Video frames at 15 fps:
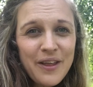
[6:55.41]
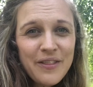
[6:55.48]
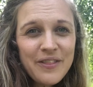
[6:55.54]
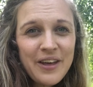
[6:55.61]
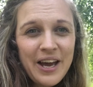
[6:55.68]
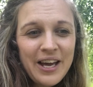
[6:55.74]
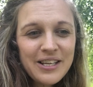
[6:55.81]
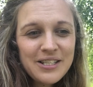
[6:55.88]

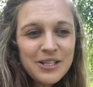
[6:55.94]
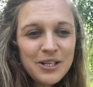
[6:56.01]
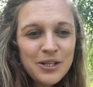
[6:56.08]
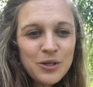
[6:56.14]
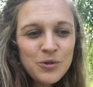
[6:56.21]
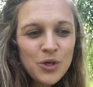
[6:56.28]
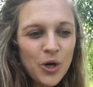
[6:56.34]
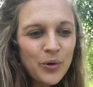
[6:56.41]
that
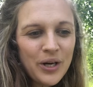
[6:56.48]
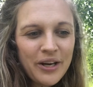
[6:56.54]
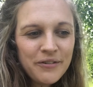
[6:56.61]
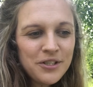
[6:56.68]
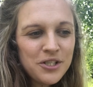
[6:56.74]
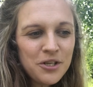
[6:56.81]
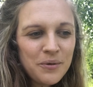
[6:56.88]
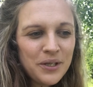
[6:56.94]
you don't have
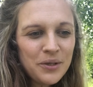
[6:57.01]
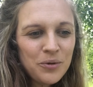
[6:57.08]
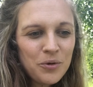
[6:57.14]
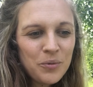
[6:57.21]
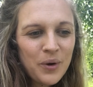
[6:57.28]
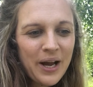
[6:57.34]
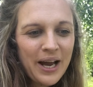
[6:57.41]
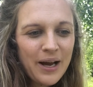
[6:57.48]
to do in a
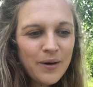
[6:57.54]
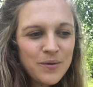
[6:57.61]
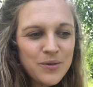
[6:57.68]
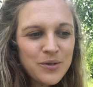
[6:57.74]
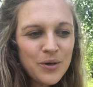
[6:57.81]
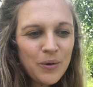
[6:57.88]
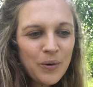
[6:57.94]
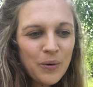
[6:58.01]
normal
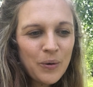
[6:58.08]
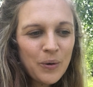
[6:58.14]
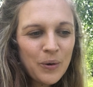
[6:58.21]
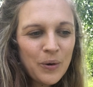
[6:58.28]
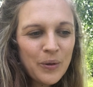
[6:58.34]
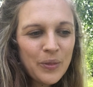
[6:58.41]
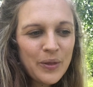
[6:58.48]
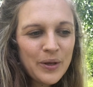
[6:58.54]
house, or
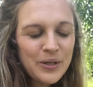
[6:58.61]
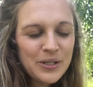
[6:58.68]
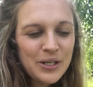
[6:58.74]
that